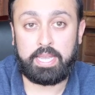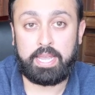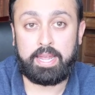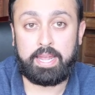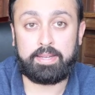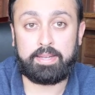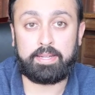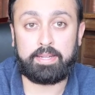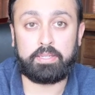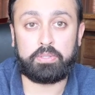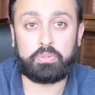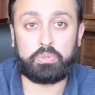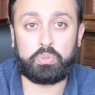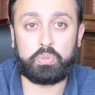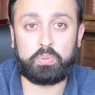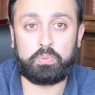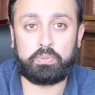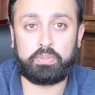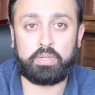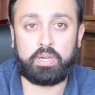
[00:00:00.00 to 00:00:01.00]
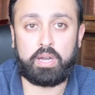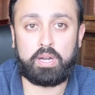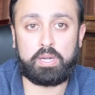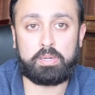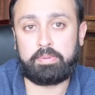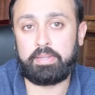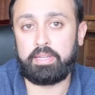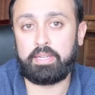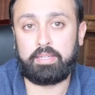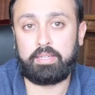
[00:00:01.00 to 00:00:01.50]
And then the tool will
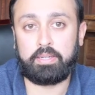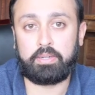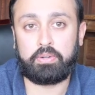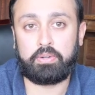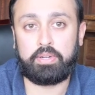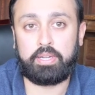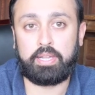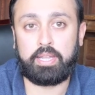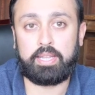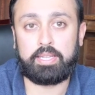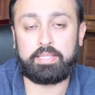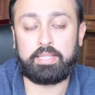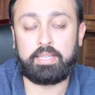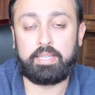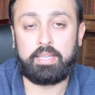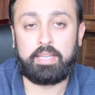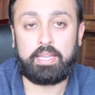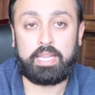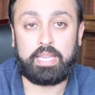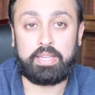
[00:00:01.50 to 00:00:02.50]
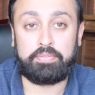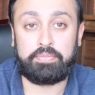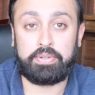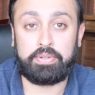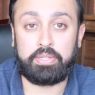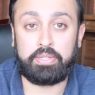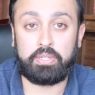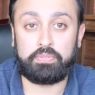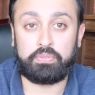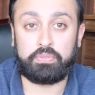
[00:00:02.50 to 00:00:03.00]
automatically create a
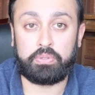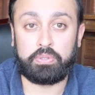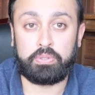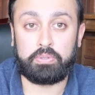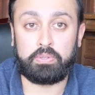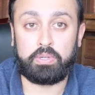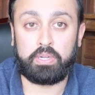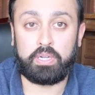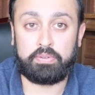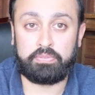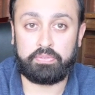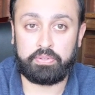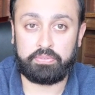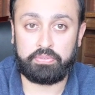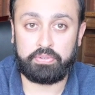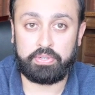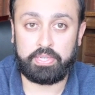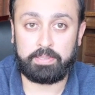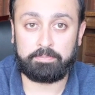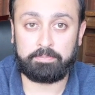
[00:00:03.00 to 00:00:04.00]
video for you all for free.